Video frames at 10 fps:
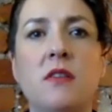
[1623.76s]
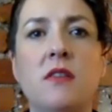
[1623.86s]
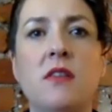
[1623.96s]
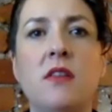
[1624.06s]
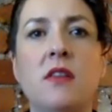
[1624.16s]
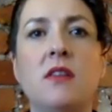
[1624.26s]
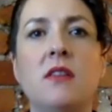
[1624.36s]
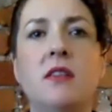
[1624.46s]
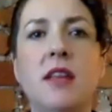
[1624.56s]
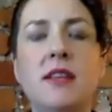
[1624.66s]
the
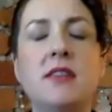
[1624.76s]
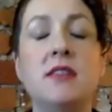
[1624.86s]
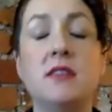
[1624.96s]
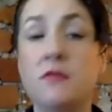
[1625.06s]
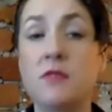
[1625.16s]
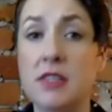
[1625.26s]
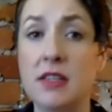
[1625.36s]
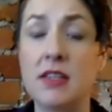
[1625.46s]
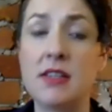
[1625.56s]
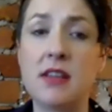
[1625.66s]
lessons of
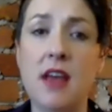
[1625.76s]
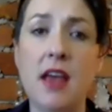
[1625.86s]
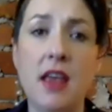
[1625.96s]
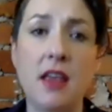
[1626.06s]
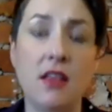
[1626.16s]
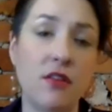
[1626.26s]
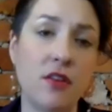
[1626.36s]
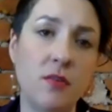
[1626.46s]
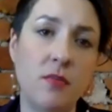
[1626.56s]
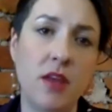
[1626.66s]
resilience I
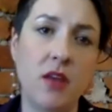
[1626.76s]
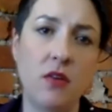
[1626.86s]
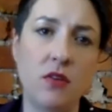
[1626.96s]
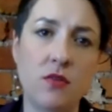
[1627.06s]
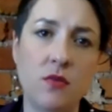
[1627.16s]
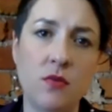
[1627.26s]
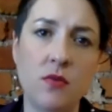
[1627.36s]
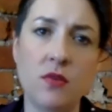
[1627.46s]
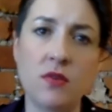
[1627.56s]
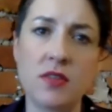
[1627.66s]
learned by going through
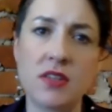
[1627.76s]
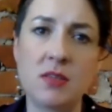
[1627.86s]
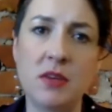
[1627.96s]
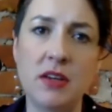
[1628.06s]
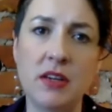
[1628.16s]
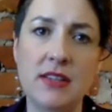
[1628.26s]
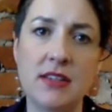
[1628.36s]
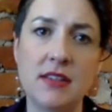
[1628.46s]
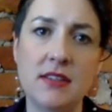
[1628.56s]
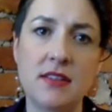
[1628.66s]
those
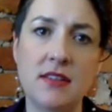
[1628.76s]
experiences.